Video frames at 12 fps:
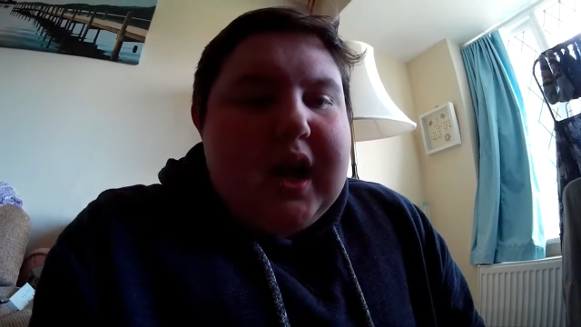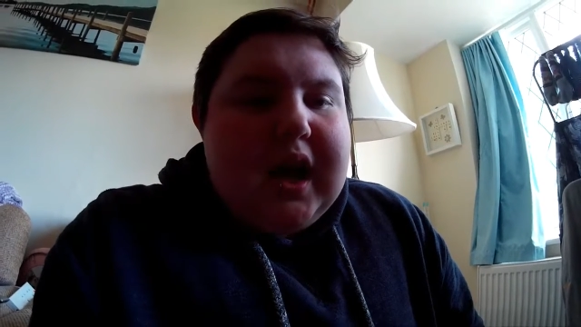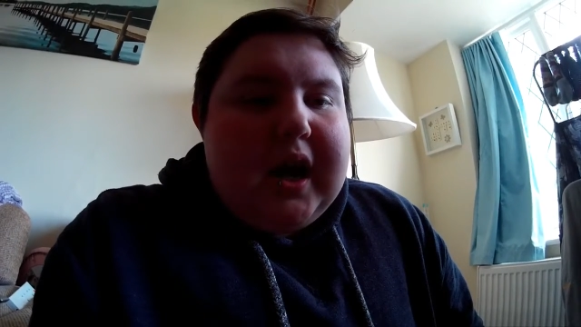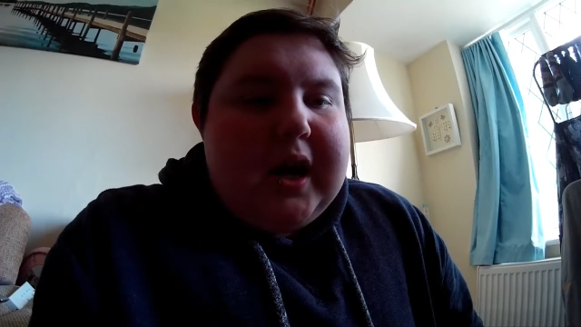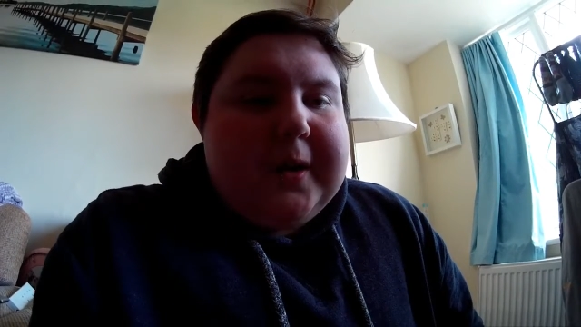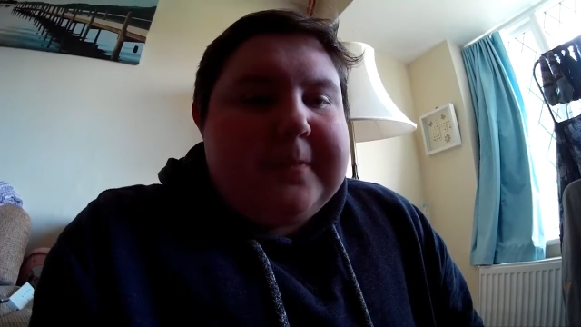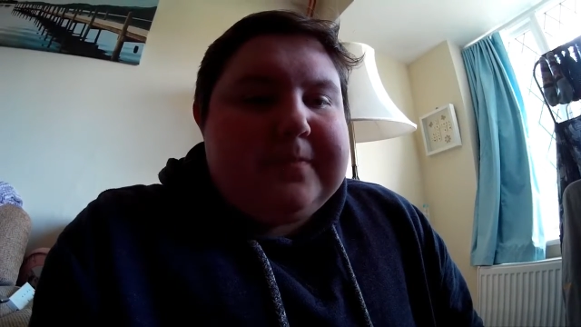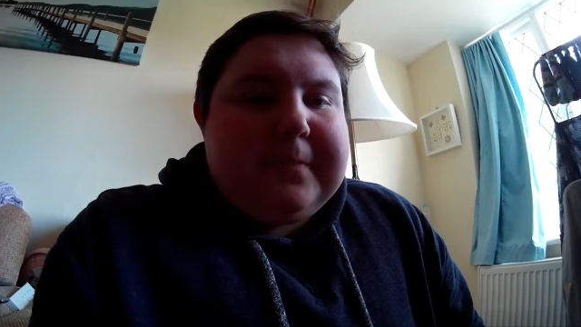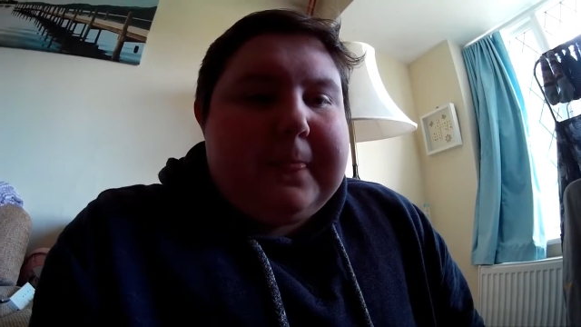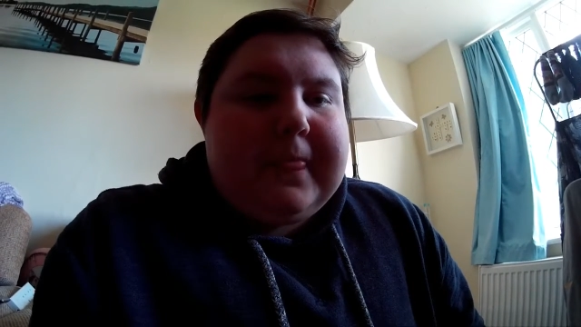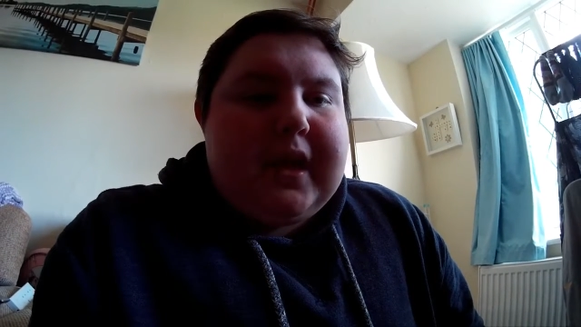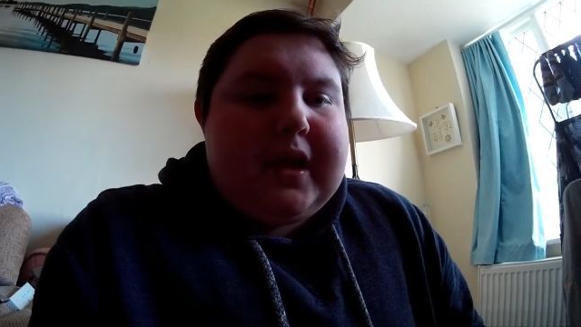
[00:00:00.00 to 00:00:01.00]

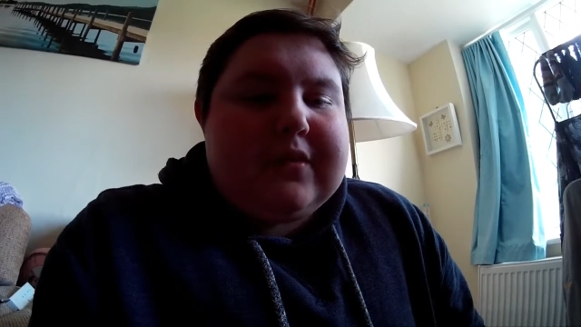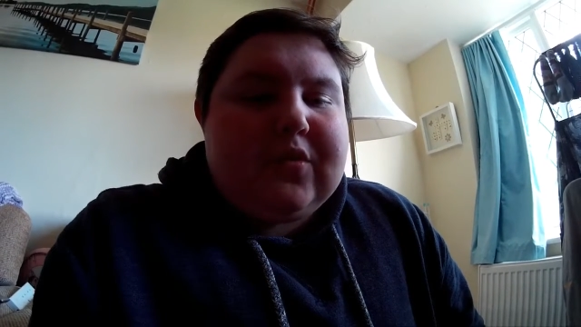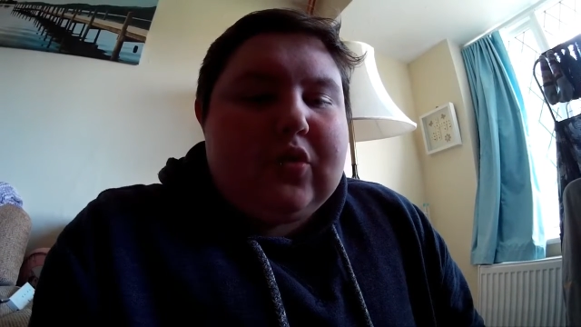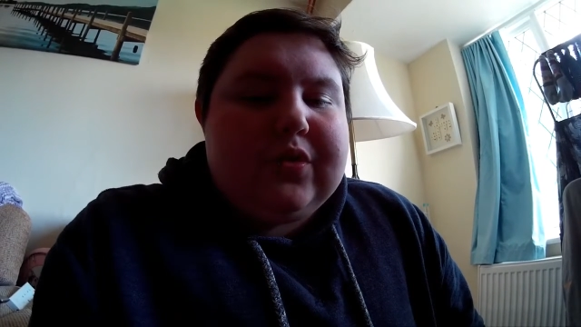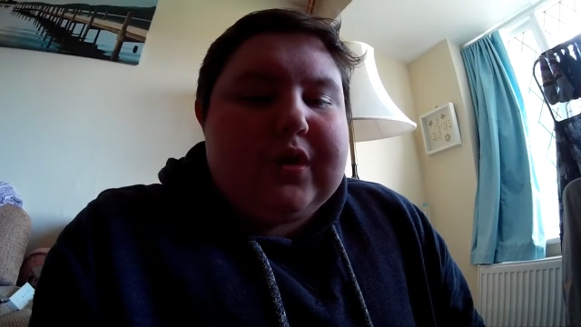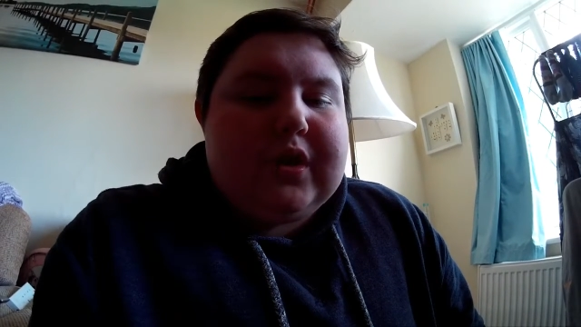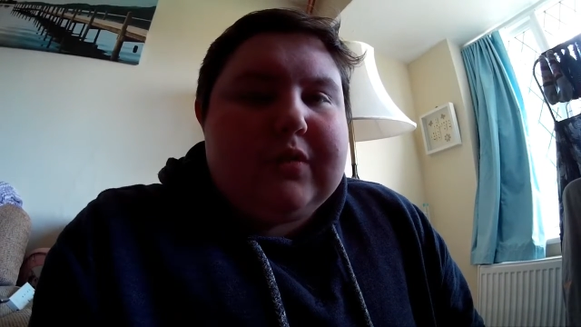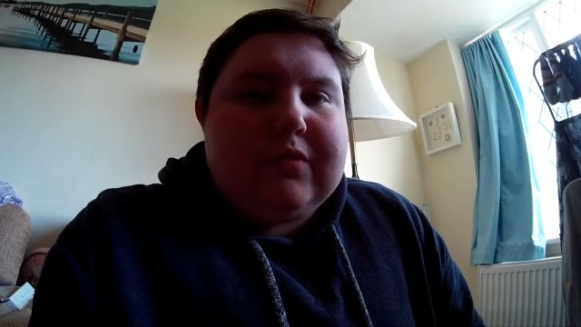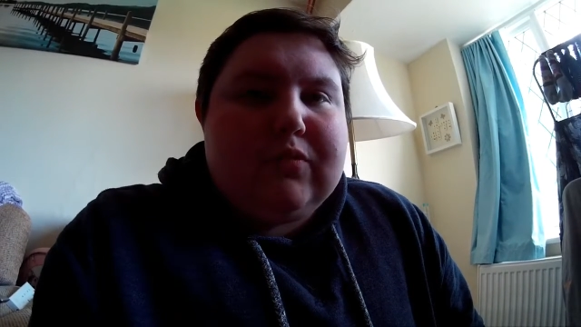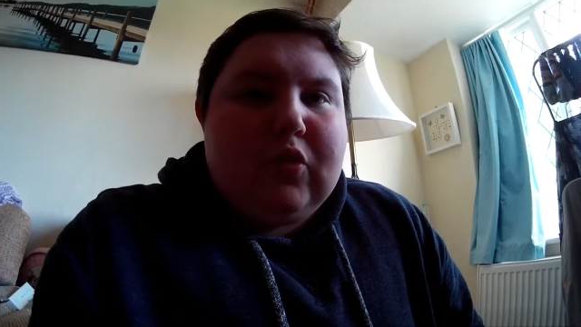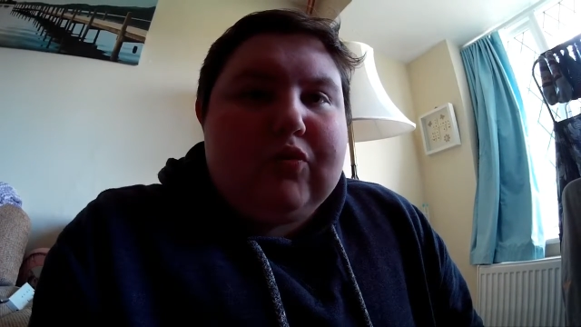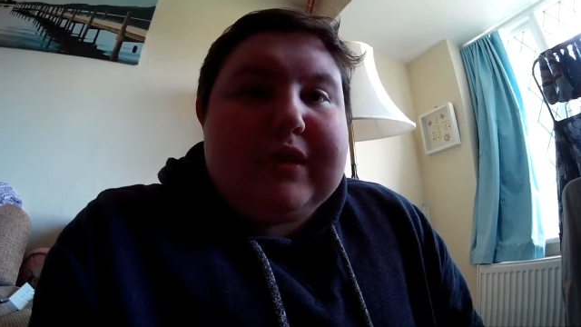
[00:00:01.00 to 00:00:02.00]
I have all the
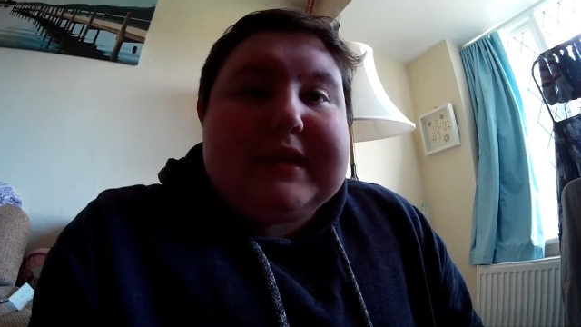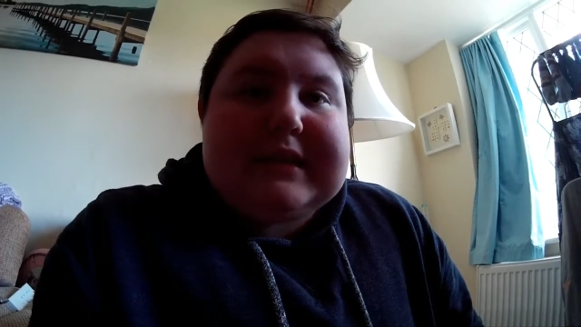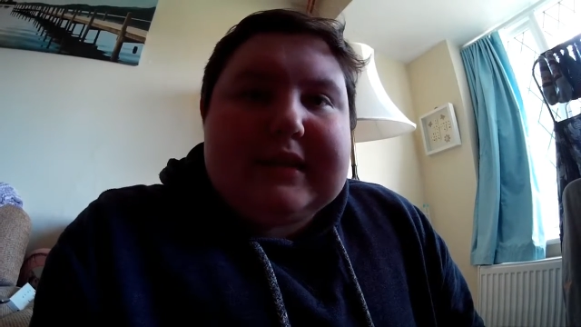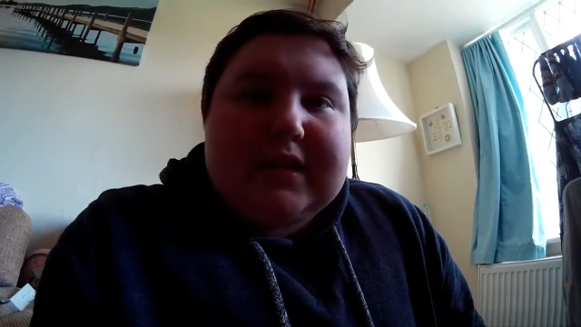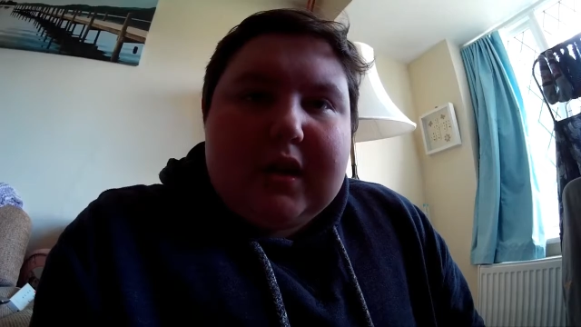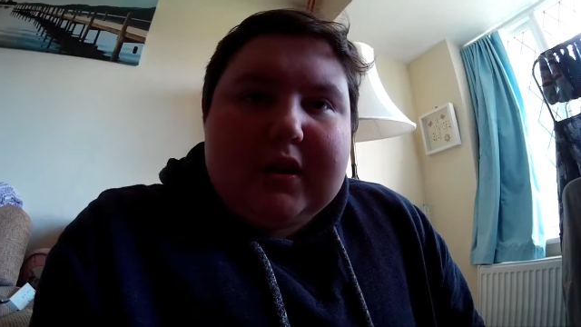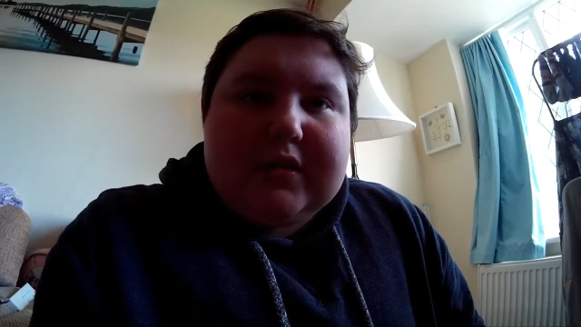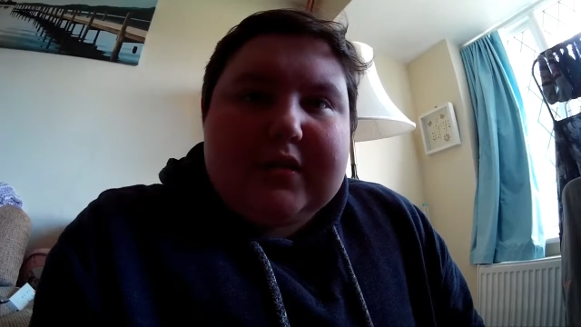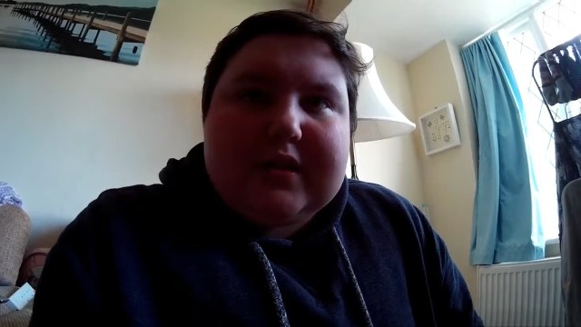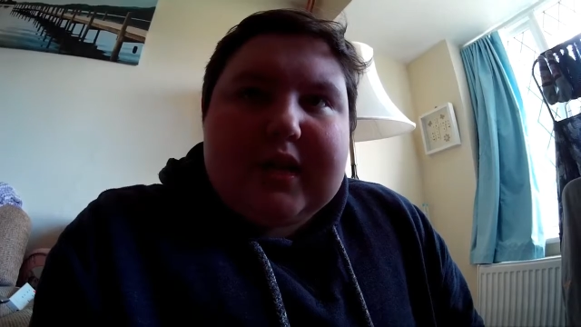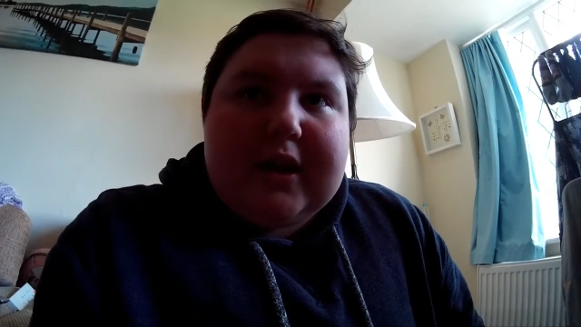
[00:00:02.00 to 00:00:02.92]
more recent titles.